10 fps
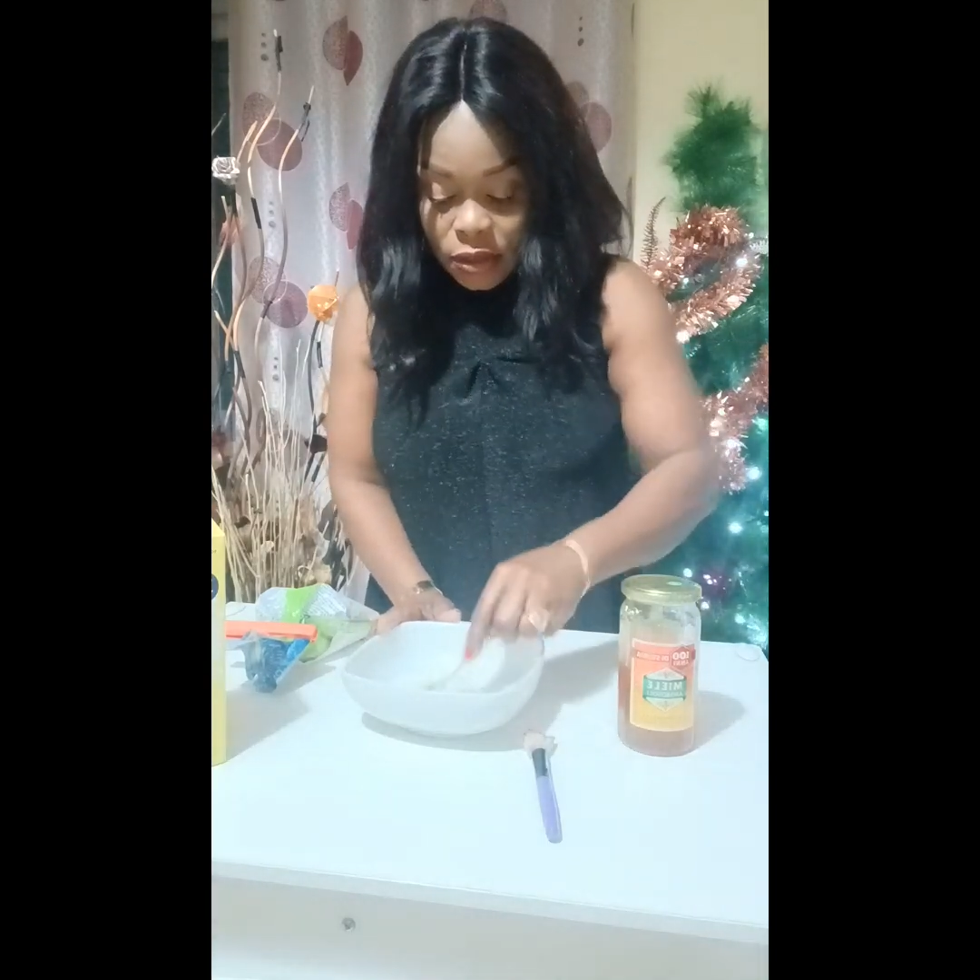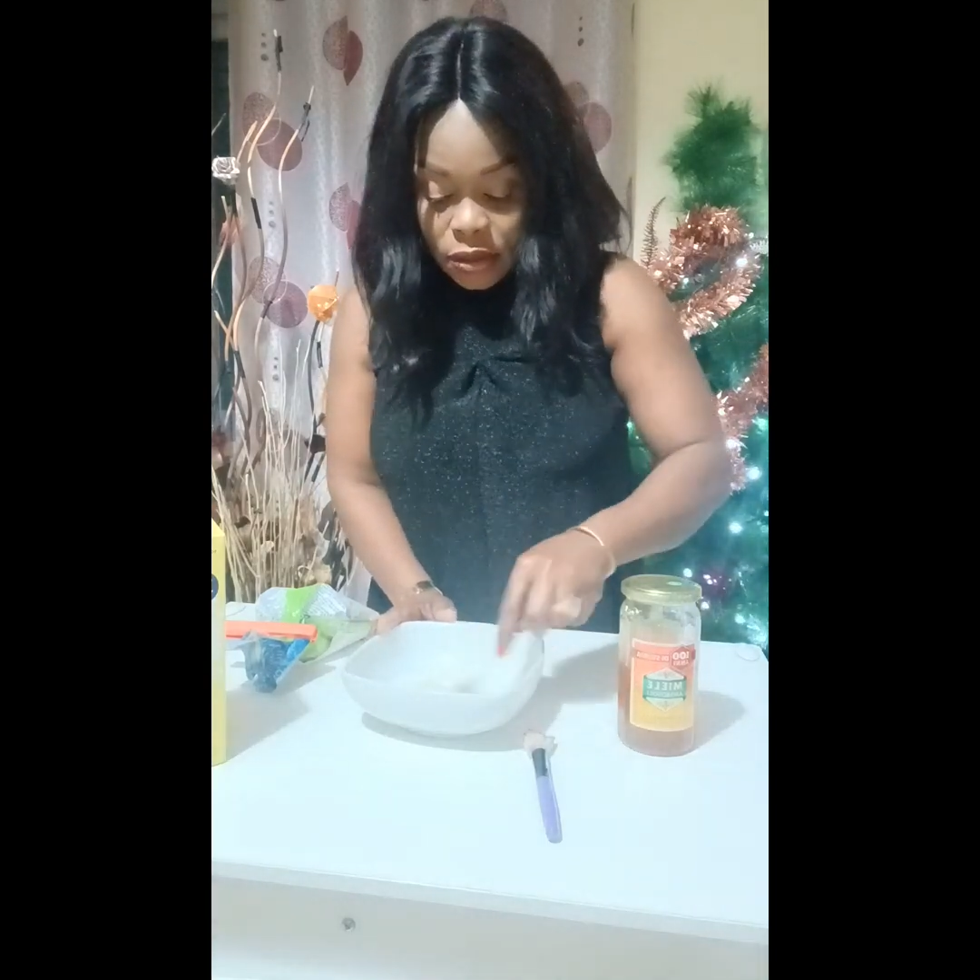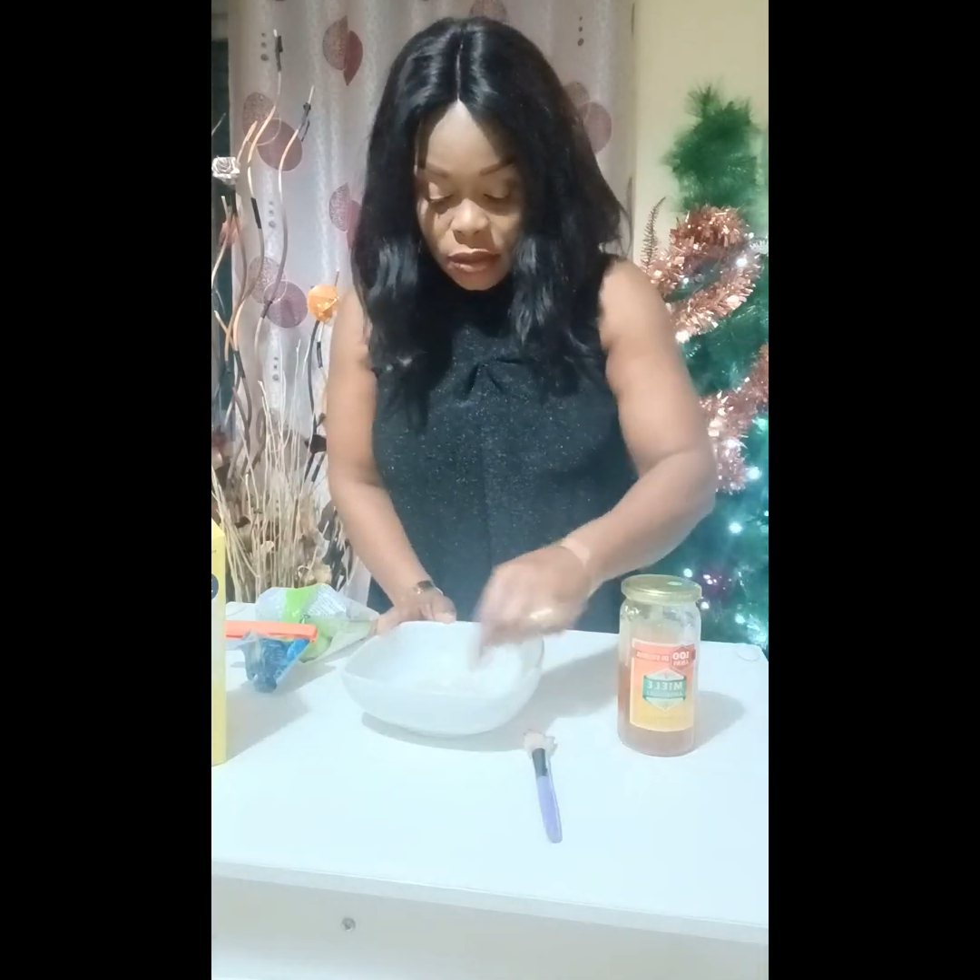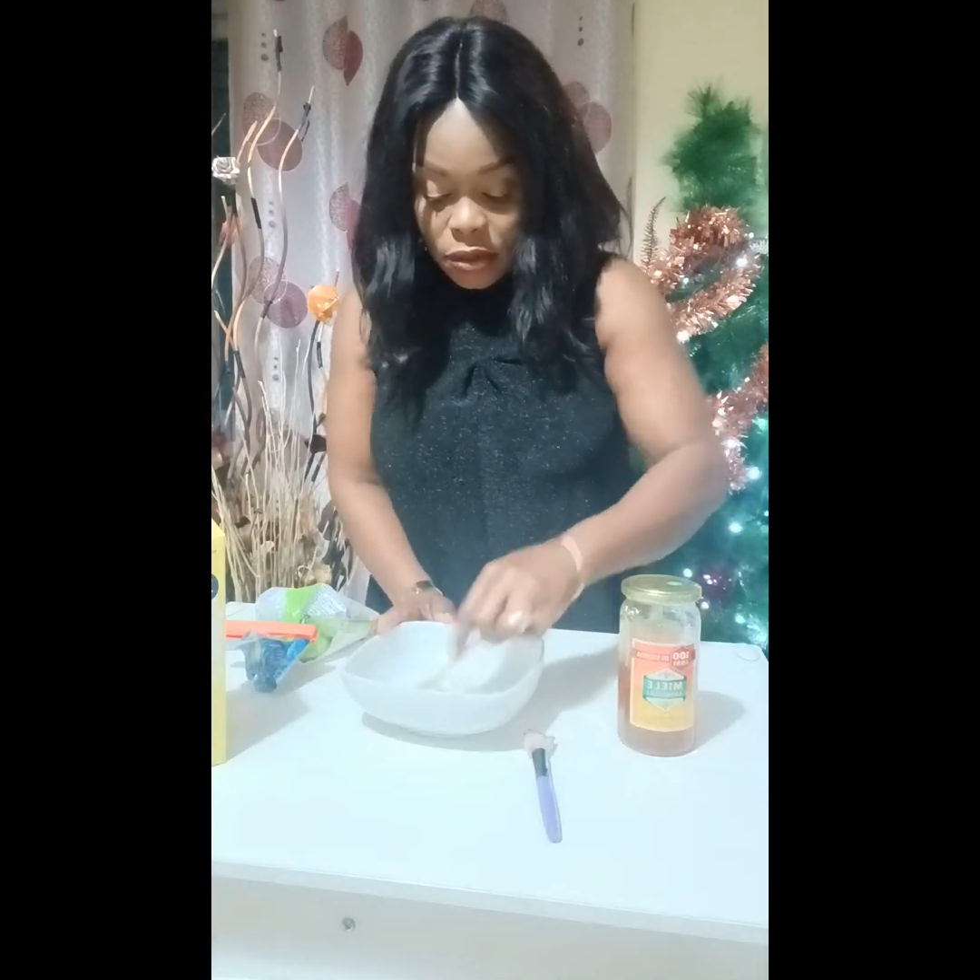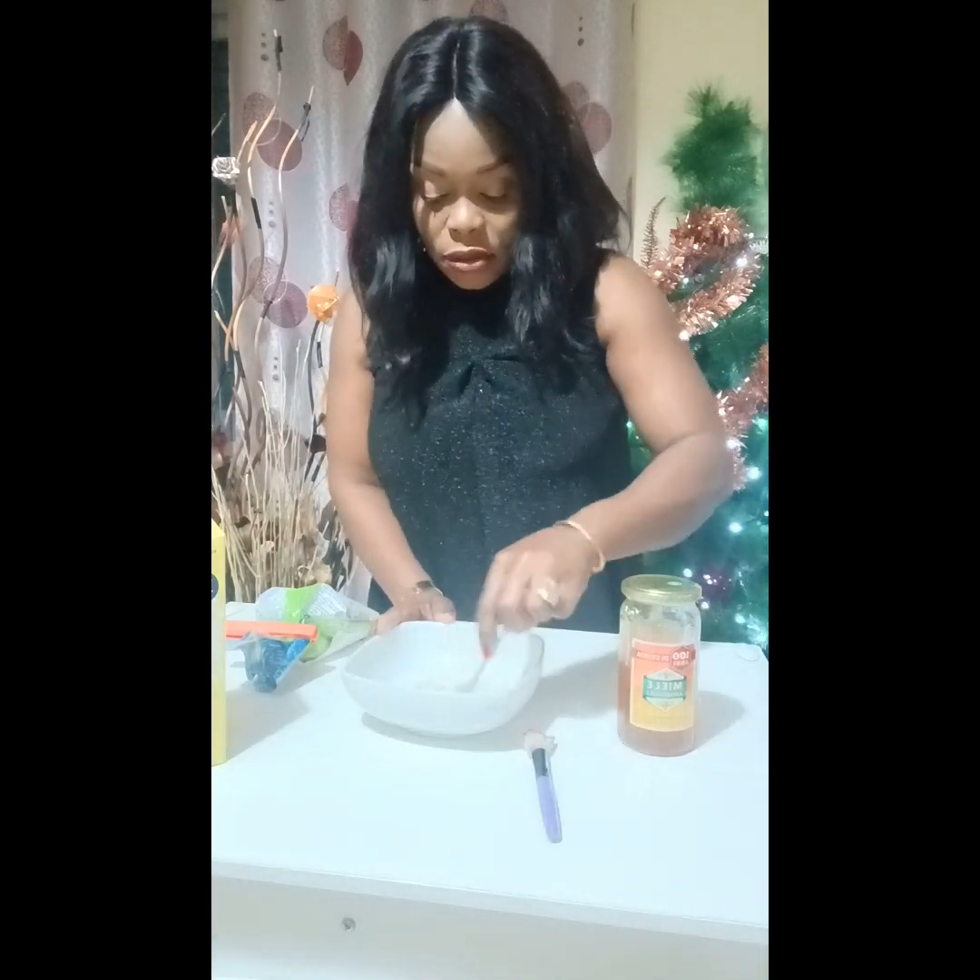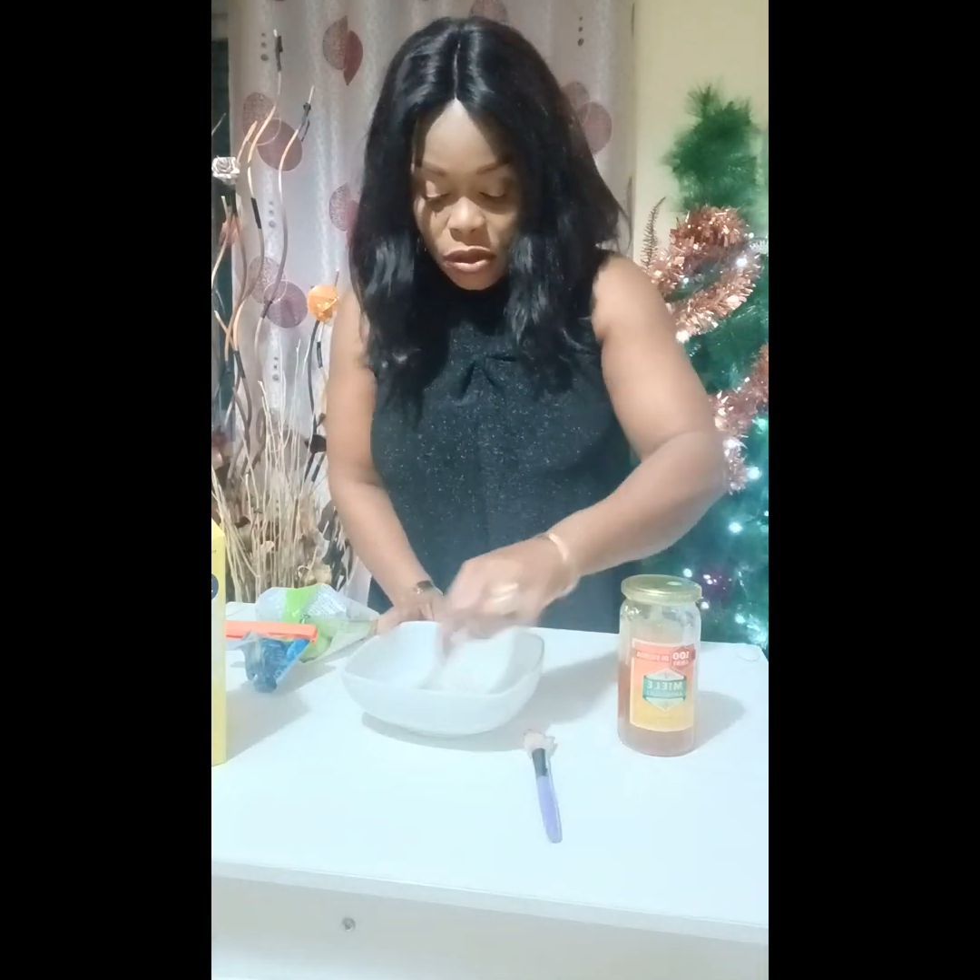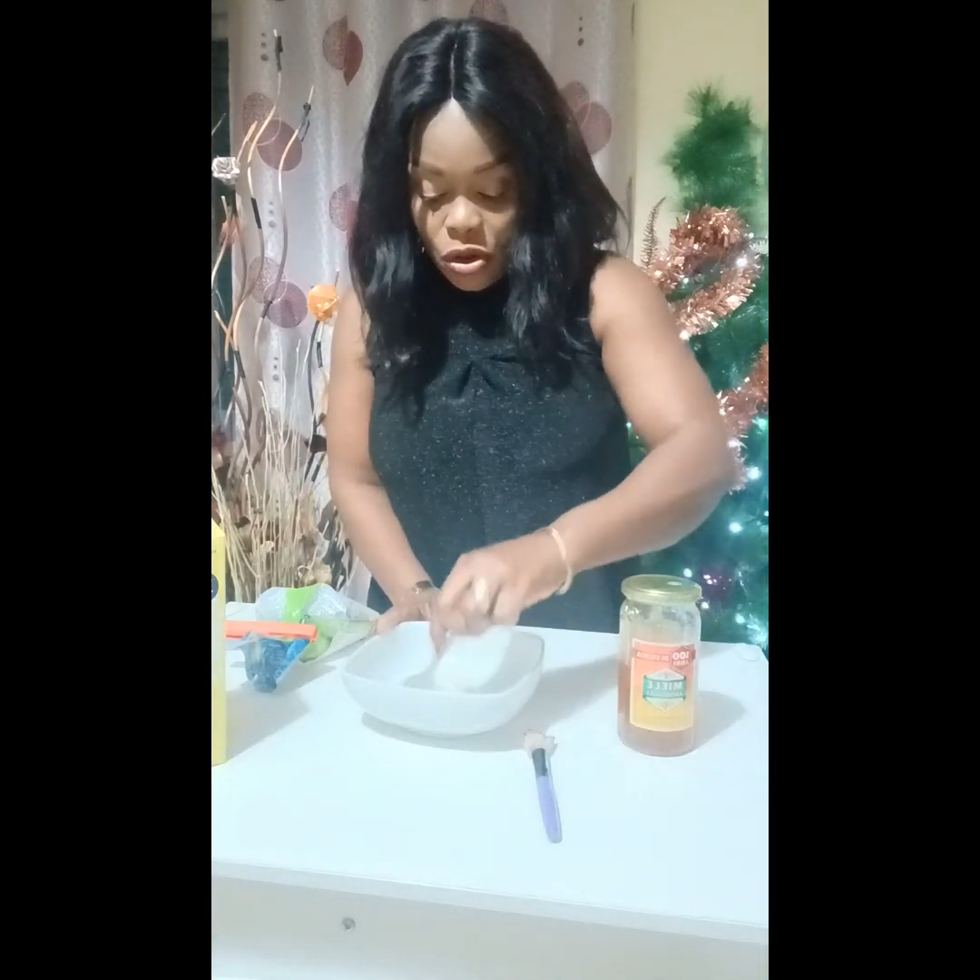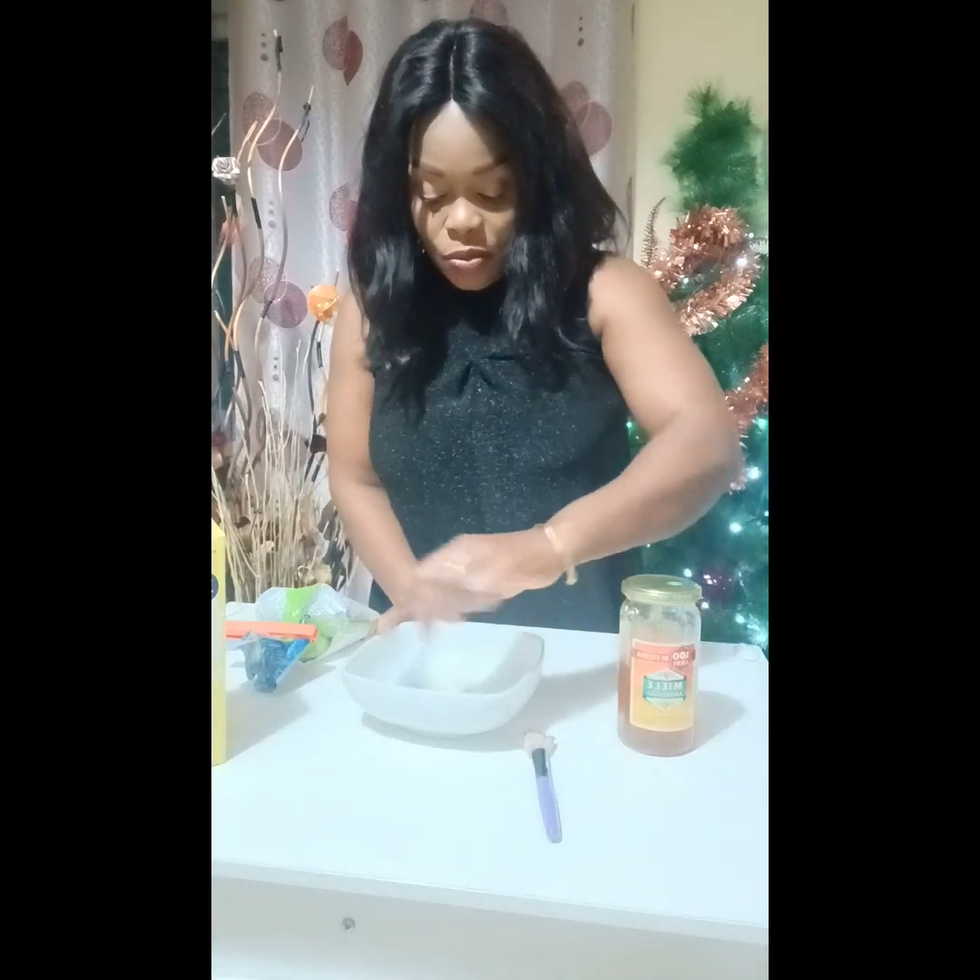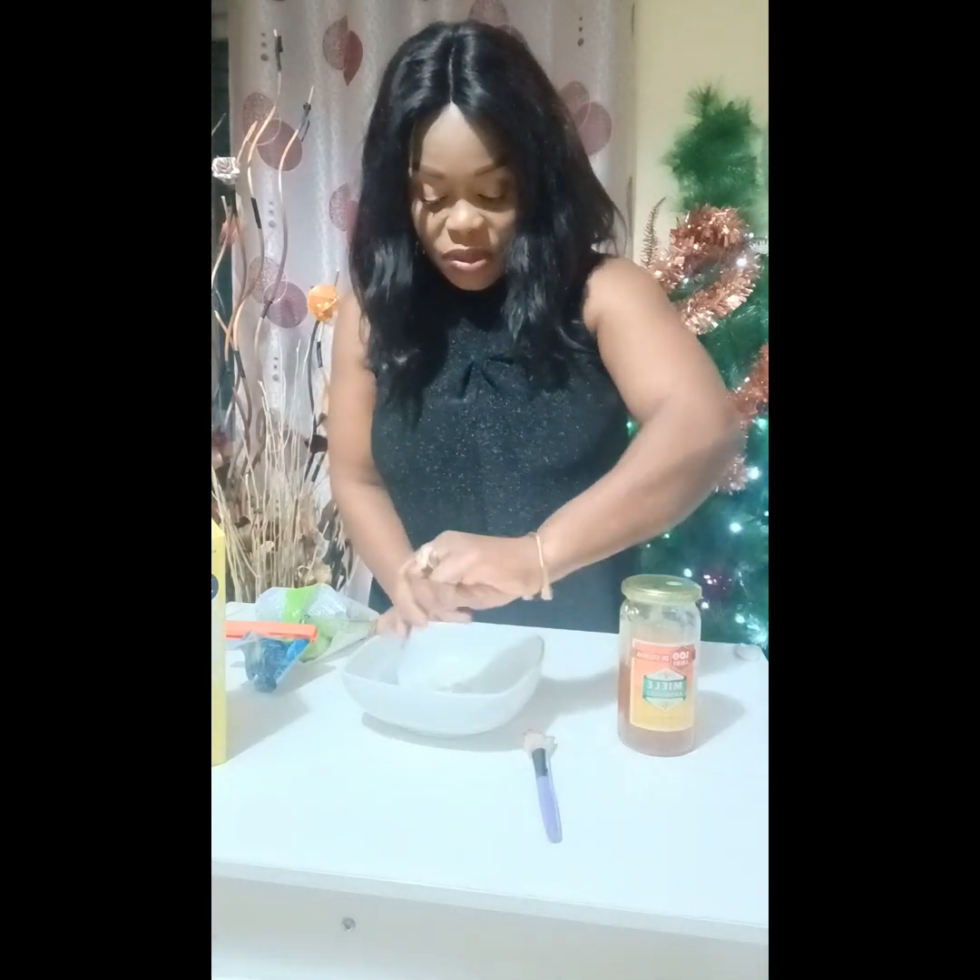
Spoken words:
After that,